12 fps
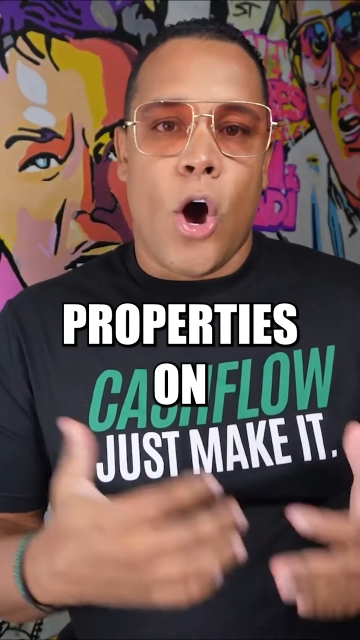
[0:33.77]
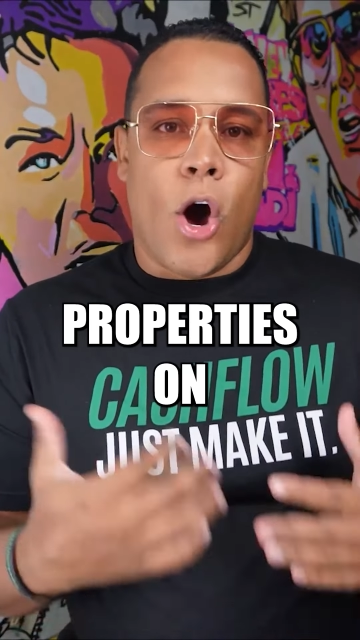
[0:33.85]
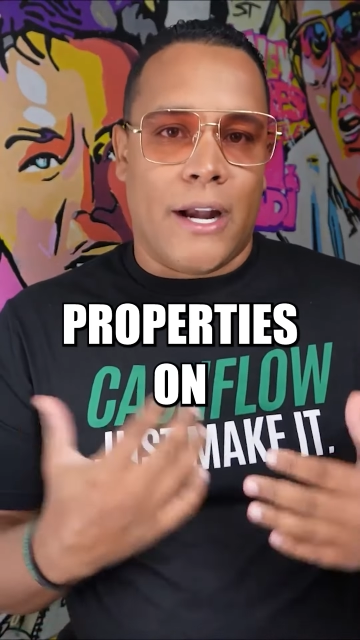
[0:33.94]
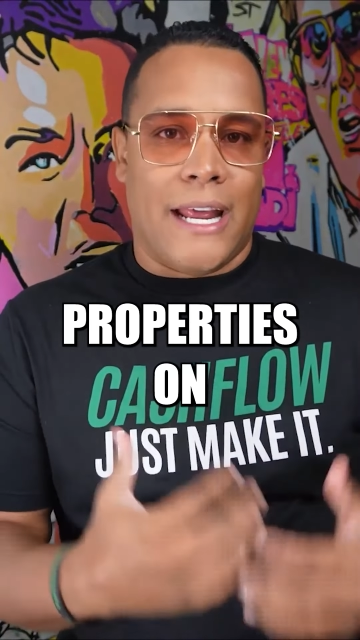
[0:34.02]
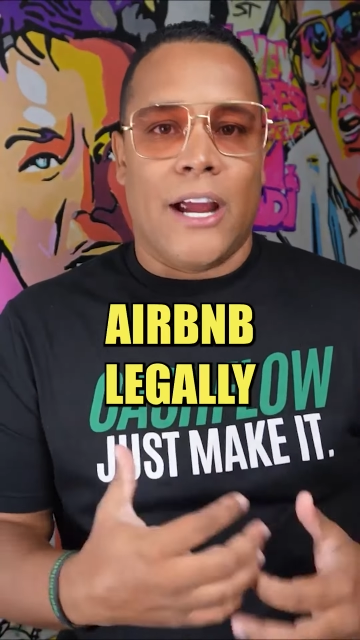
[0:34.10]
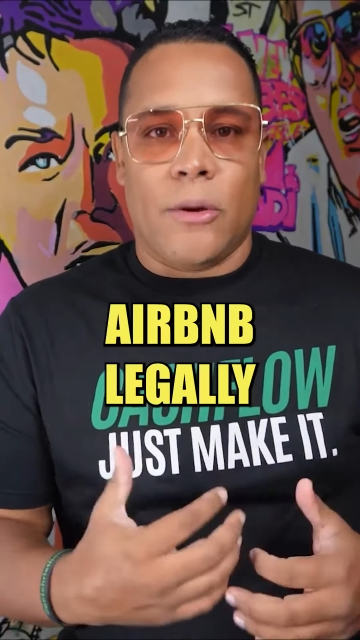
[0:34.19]

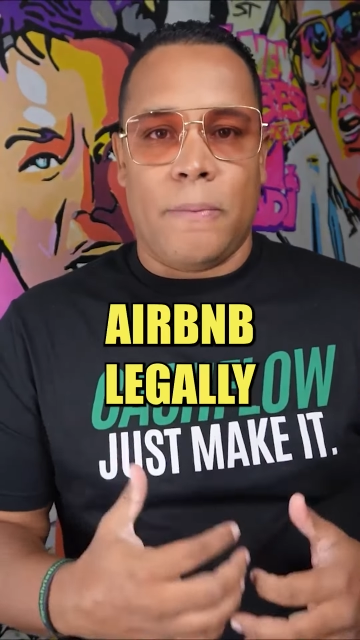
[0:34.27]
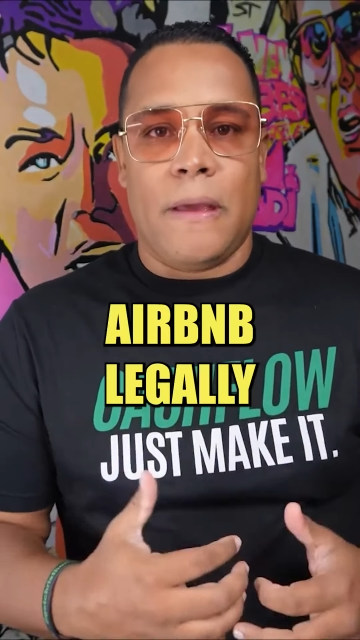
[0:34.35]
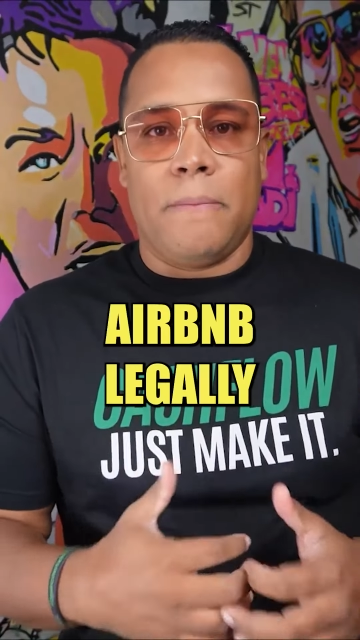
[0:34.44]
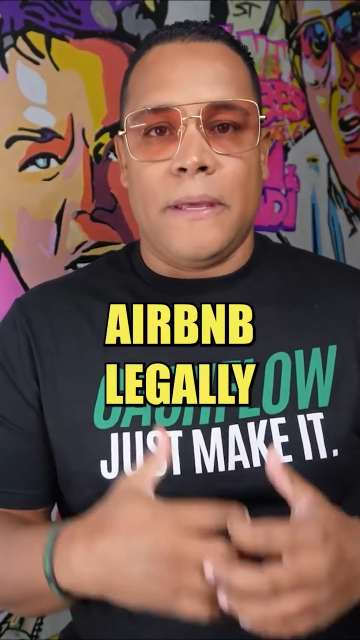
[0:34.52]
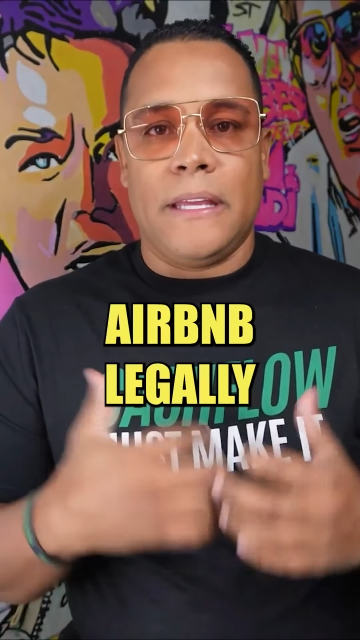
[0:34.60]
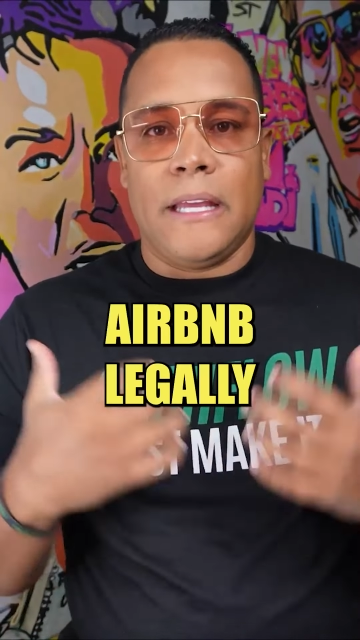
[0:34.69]
on
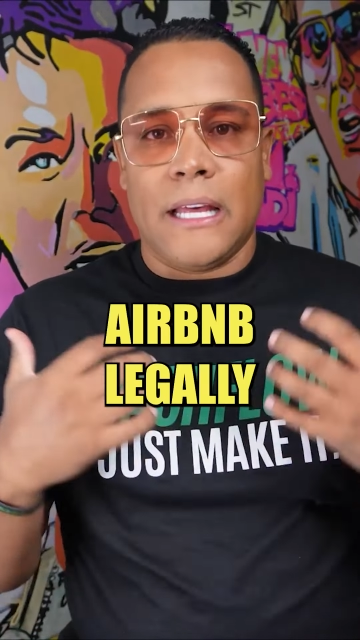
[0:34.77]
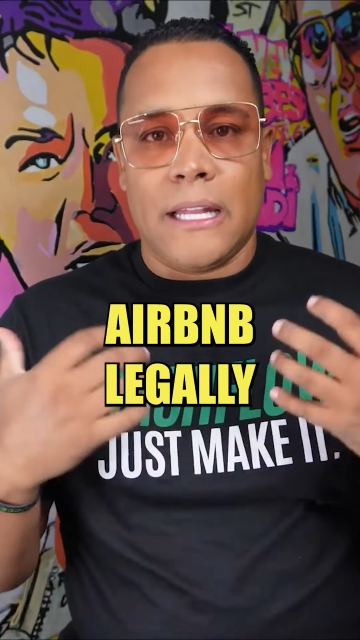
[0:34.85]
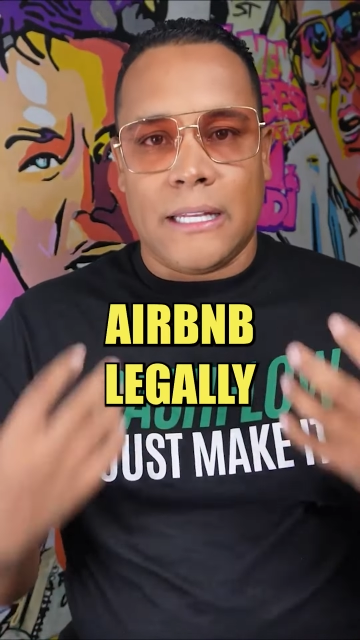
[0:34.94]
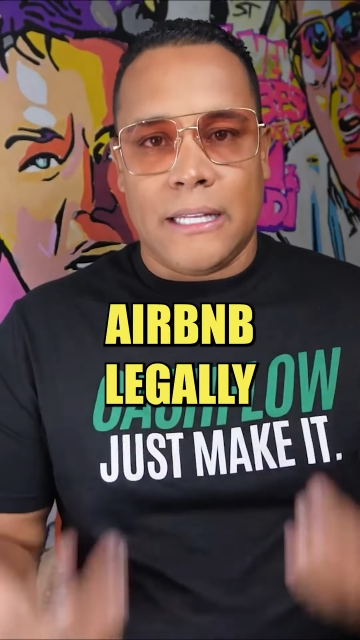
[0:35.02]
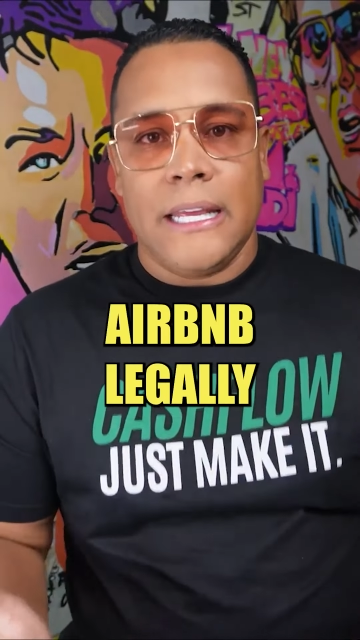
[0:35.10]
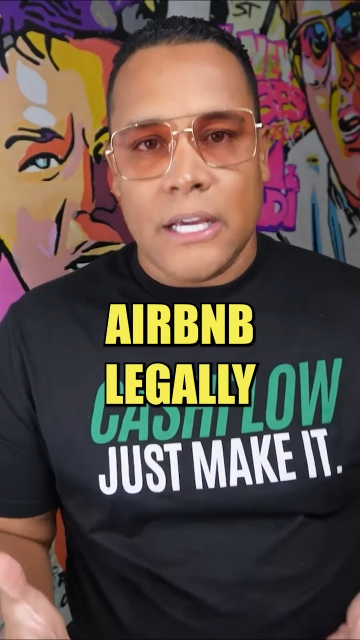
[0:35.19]
Airbnb
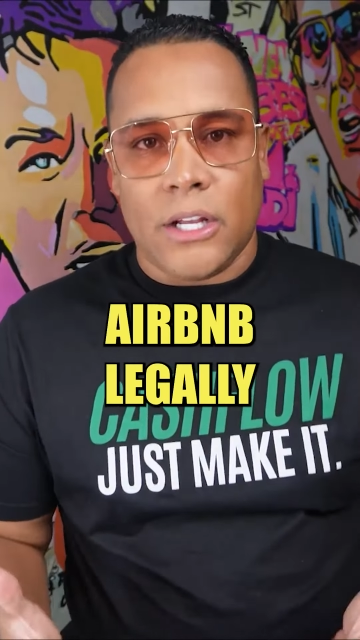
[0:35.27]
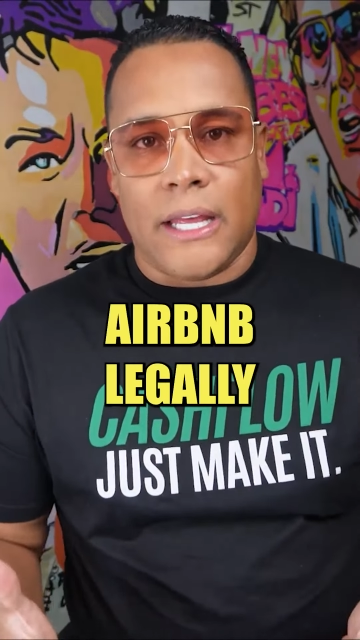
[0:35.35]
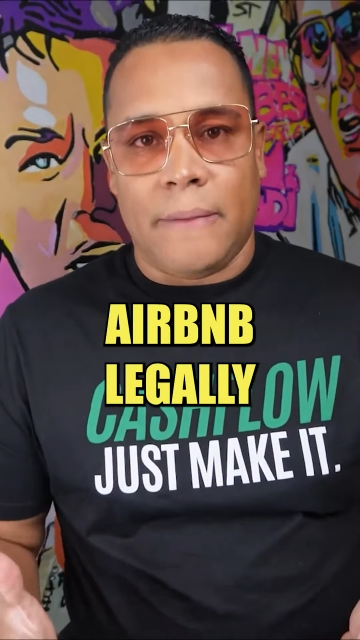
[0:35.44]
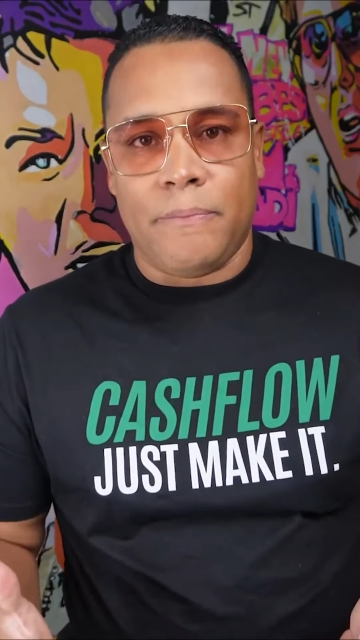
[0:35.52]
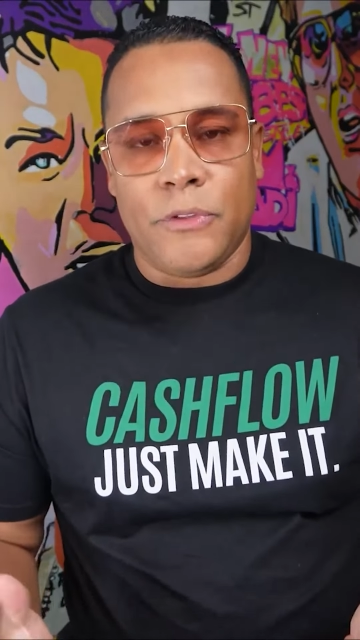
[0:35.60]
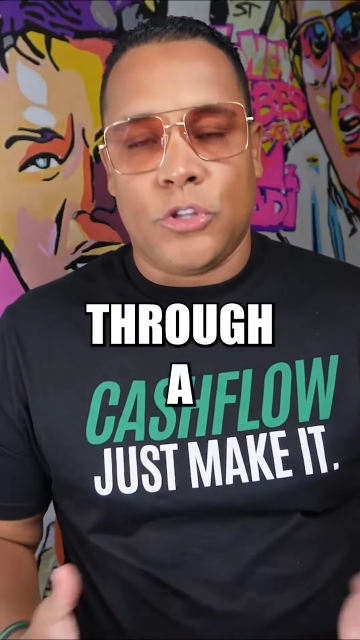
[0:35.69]
legally